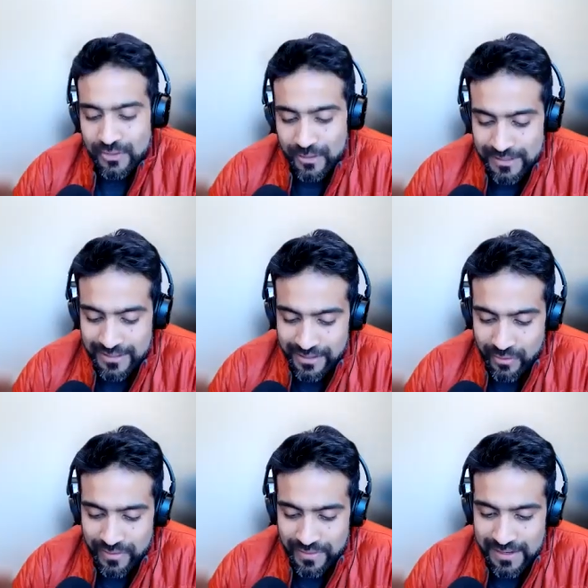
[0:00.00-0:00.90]
totally
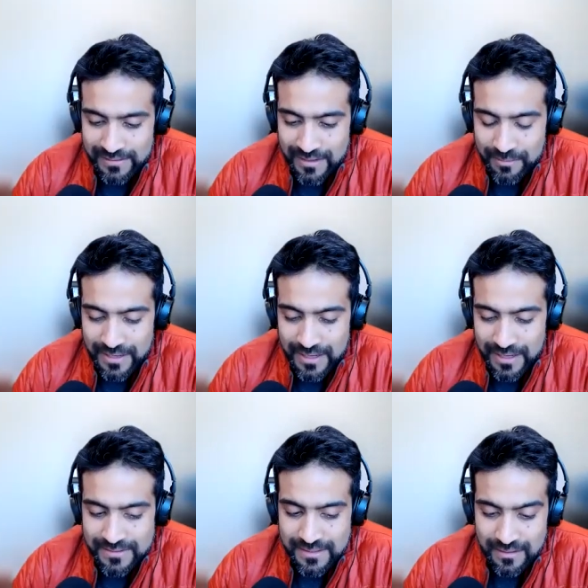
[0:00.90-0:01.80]
agree with that i mean i
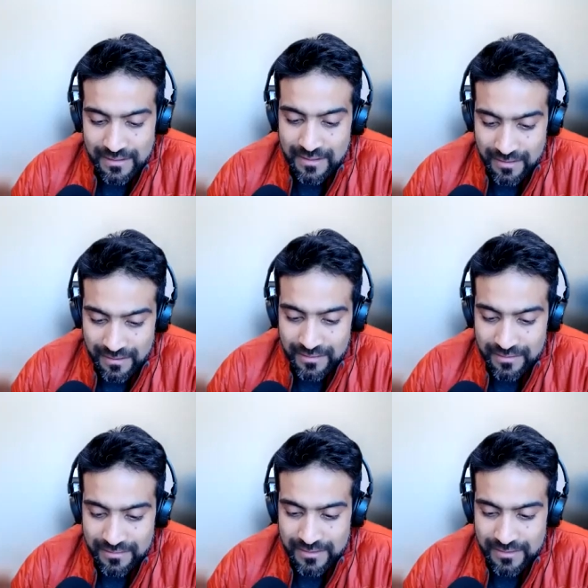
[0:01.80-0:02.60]
recently learned